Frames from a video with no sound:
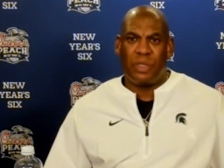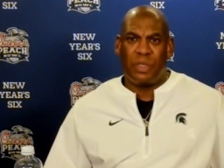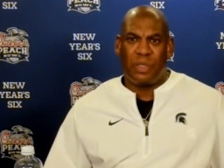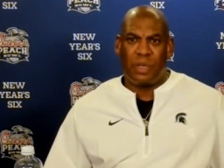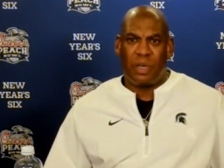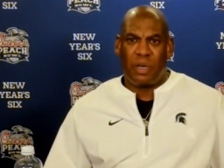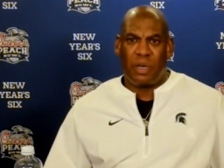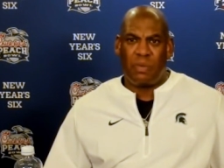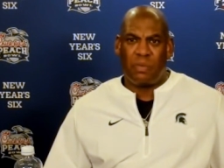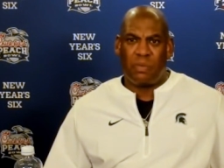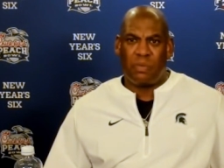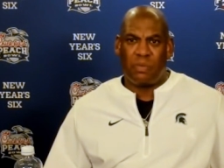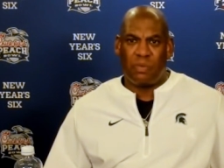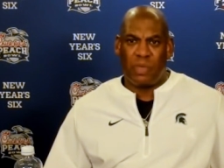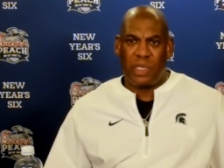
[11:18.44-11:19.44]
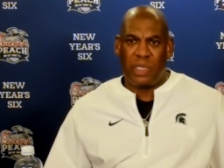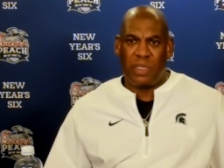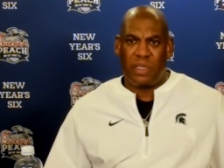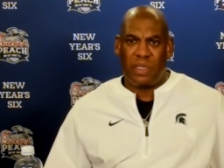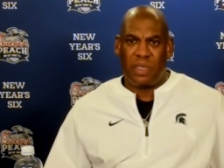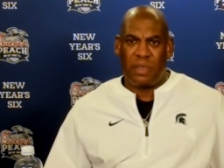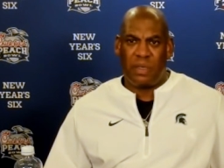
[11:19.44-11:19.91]
Um,
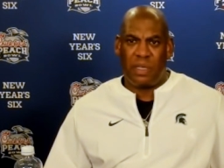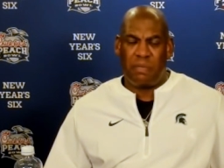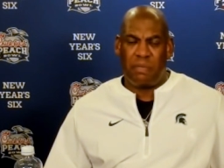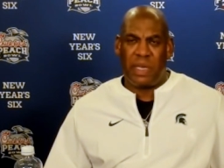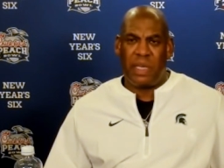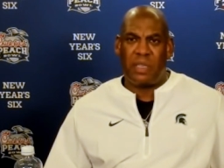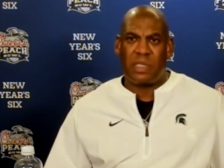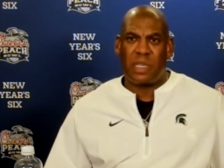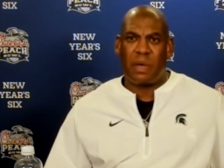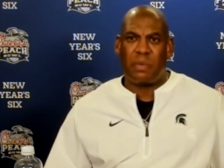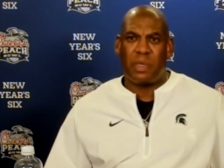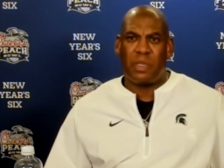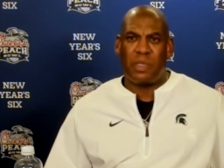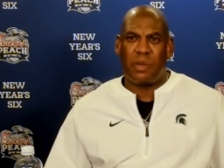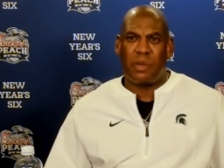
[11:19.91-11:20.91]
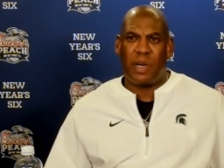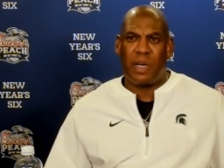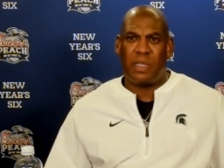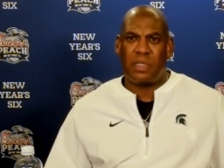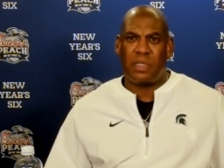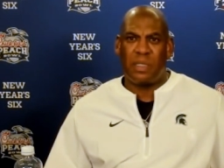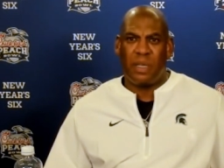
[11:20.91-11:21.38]
we it, it, means something to
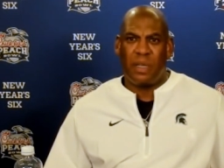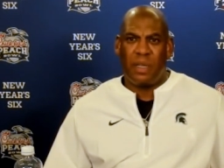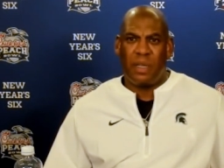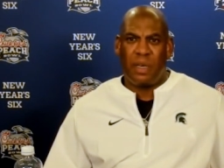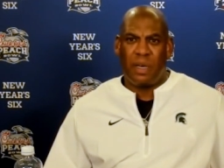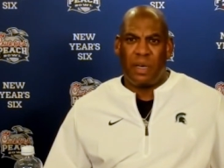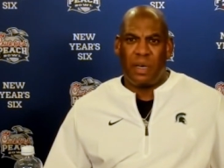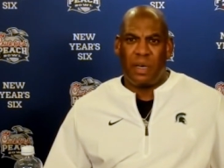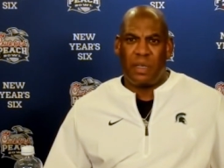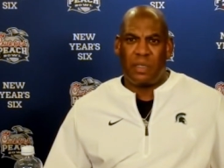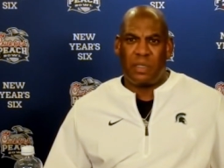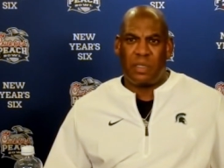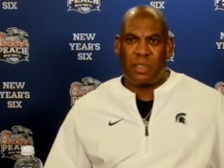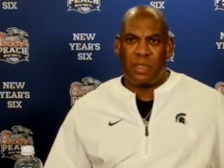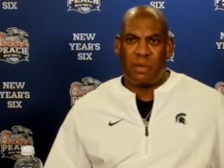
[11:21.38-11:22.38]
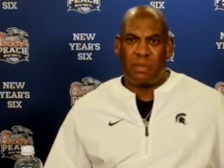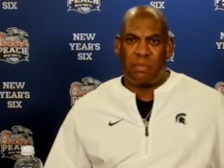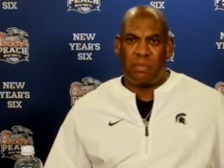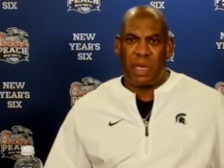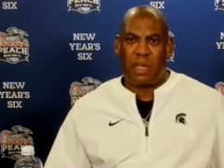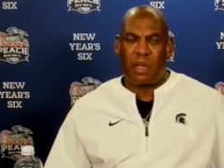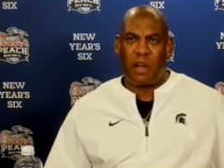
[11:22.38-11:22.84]
us uh, to
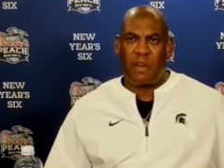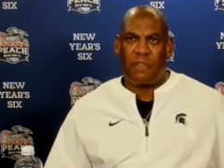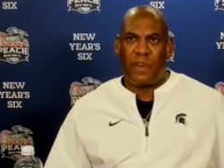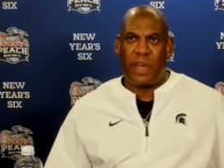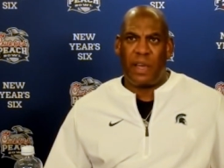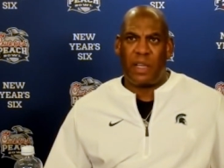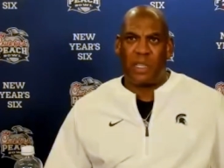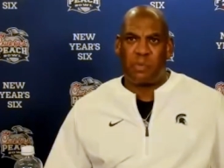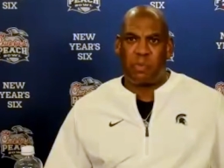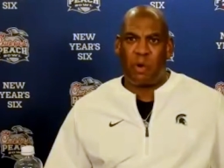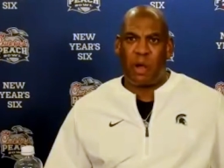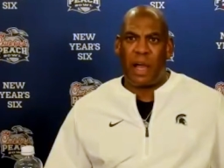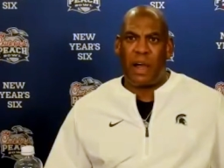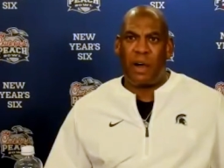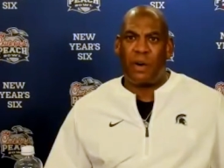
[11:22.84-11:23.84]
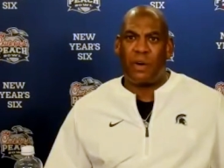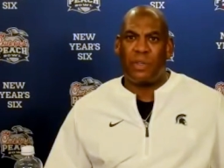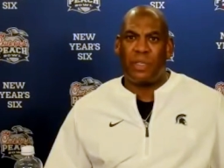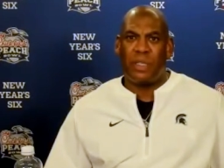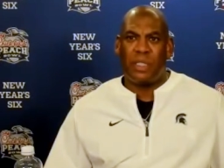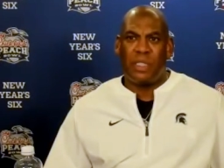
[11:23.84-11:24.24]
make our fans proud,